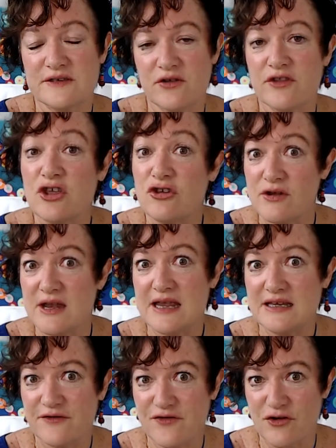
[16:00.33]
on, that you
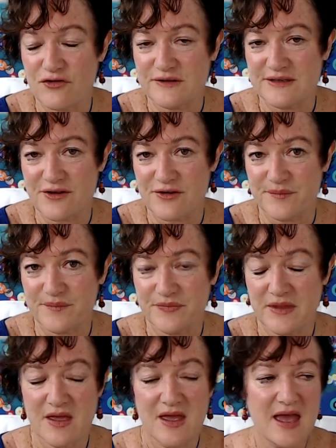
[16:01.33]
need to focus on.
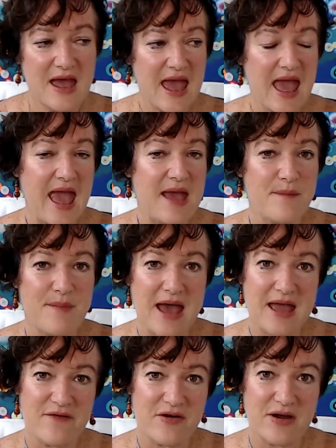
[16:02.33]
It
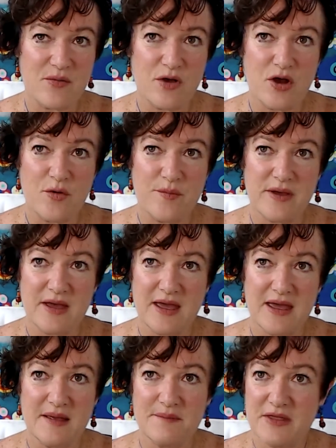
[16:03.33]
may very well
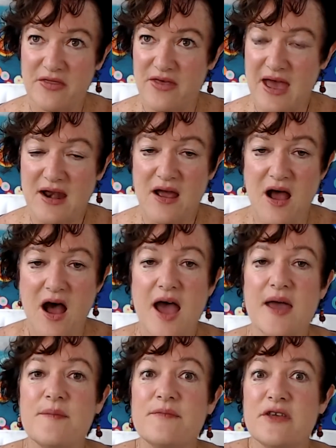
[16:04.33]
be that
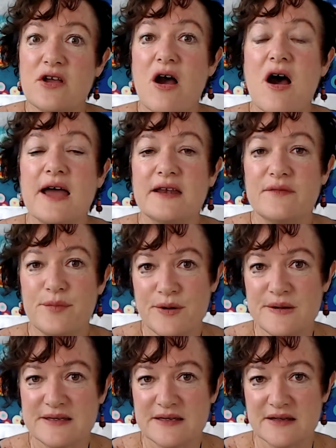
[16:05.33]
I'm the kind of
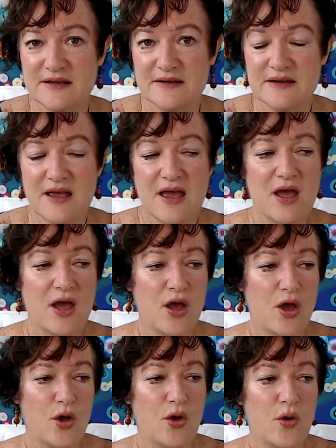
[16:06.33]
person
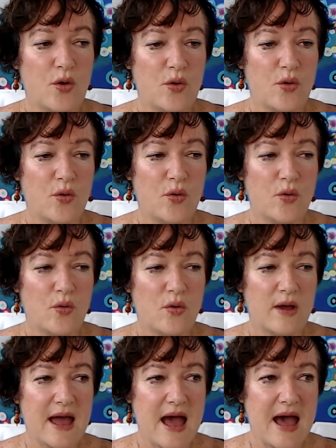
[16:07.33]

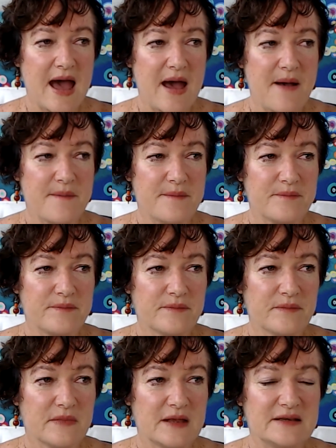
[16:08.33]
who
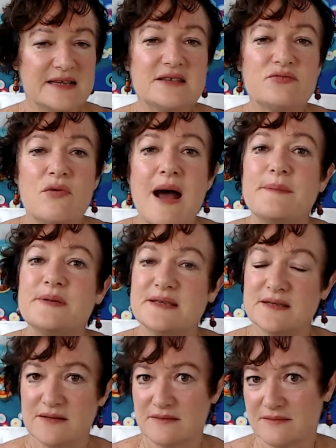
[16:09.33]
disrupts